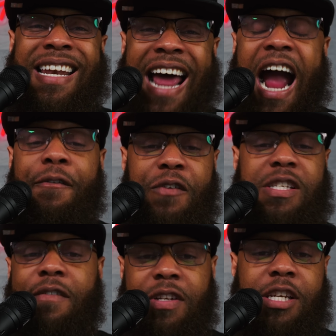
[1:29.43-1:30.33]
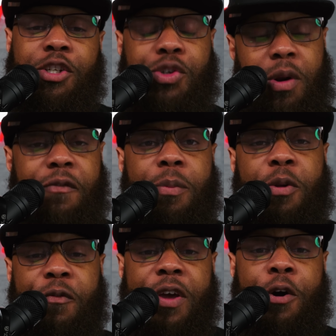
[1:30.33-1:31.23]
nine for 17 shooting from
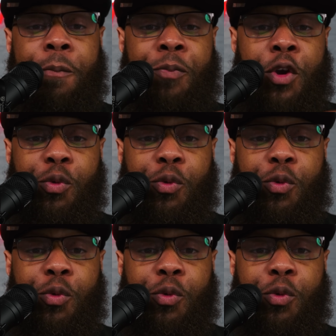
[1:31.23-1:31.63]
the field,